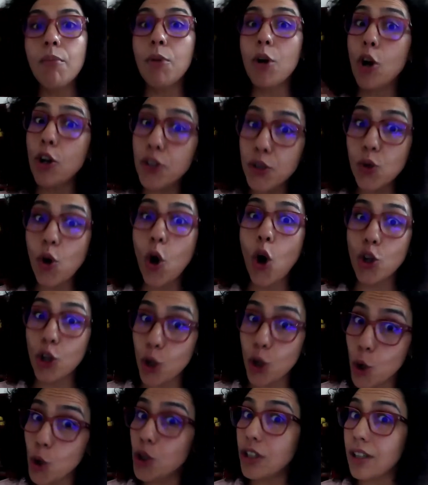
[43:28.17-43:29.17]
but also on
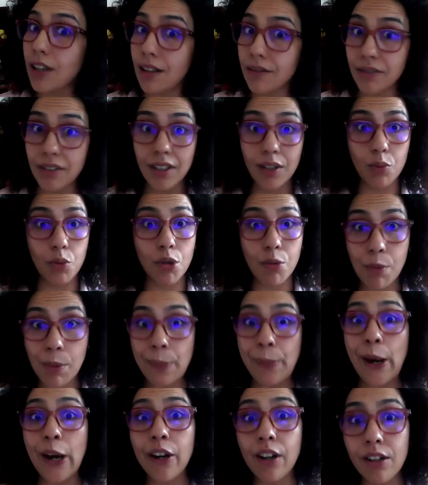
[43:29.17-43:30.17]
a local level, and we're
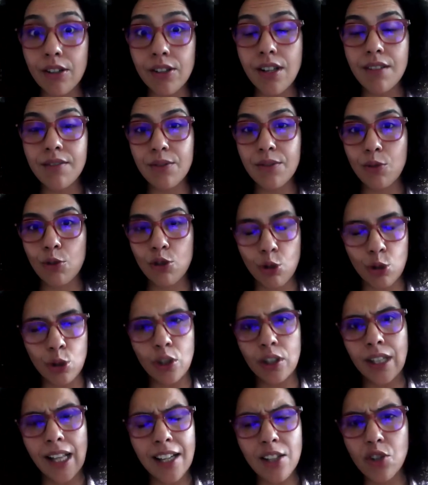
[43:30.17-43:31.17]
preparing ourselves for
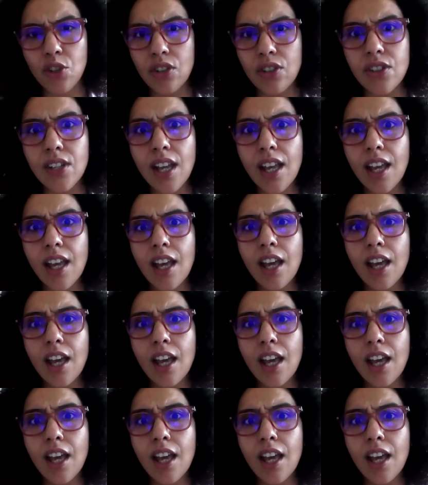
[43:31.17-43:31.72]
local elections.